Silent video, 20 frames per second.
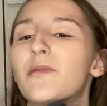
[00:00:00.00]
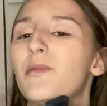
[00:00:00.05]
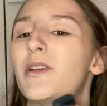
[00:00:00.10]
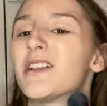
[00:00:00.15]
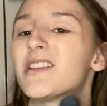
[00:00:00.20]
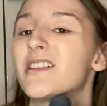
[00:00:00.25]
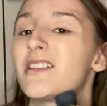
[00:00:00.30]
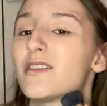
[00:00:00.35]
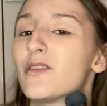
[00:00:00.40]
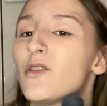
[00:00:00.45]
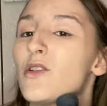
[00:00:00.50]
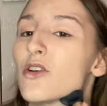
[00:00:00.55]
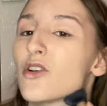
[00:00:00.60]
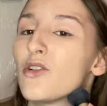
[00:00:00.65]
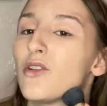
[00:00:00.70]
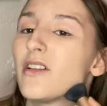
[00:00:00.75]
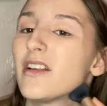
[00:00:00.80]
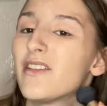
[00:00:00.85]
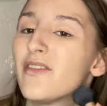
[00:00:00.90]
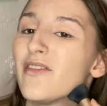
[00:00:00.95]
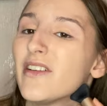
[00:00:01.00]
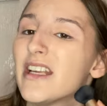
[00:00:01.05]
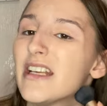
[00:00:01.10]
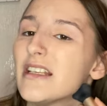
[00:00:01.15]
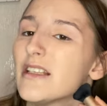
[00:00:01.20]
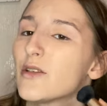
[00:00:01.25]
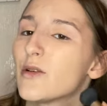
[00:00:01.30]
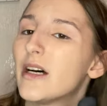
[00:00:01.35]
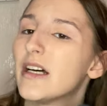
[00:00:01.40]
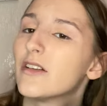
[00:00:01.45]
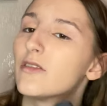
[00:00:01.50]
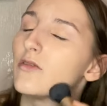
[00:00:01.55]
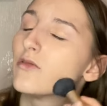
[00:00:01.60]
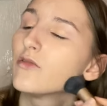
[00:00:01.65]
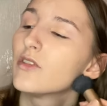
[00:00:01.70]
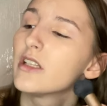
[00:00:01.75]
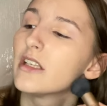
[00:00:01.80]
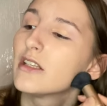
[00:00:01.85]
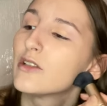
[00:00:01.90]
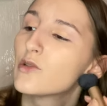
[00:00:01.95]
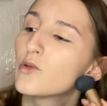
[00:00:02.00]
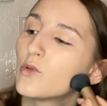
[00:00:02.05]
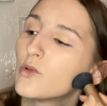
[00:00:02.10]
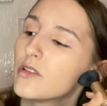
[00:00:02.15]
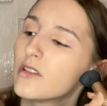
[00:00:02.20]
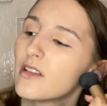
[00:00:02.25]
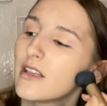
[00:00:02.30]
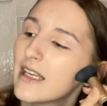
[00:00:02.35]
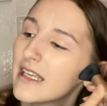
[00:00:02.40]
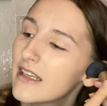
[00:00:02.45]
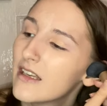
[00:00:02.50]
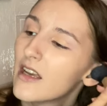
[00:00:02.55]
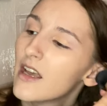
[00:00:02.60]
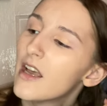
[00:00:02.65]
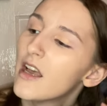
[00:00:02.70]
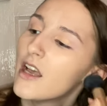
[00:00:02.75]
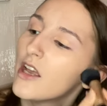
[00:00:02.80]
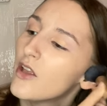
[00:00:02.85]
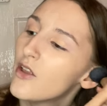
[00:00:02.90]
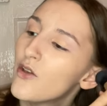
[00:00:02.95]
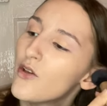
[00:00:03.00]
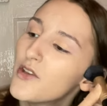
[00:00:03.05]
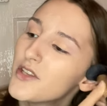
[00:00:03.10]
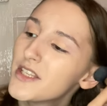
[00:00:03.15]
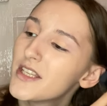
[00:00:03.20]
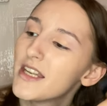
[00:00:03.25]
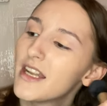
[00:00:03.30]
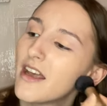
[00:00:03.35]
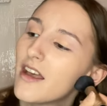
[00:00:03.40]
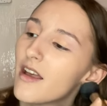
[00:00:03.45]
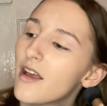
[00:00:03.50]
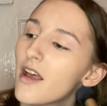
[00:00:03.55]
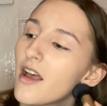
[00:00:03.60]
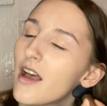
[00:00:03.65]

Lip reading: plus it's not cruelty free, so I really don't like using it.